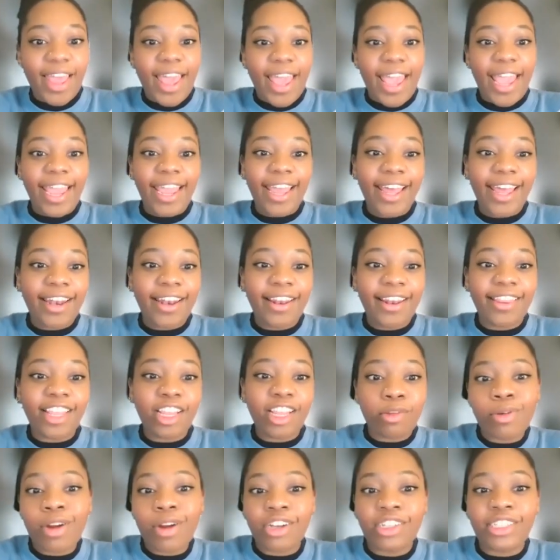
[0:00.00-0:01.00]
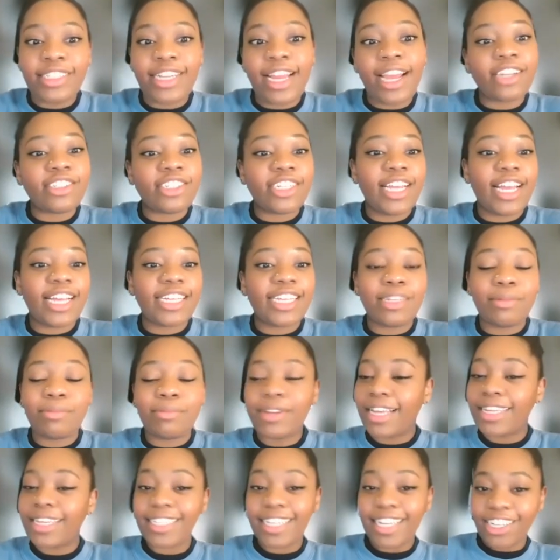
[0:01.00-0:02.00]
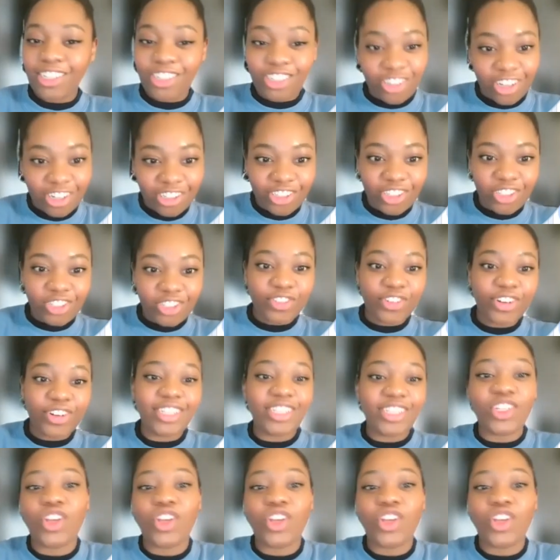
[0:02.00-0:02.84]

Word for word: And this project actually has some nice instructions for us.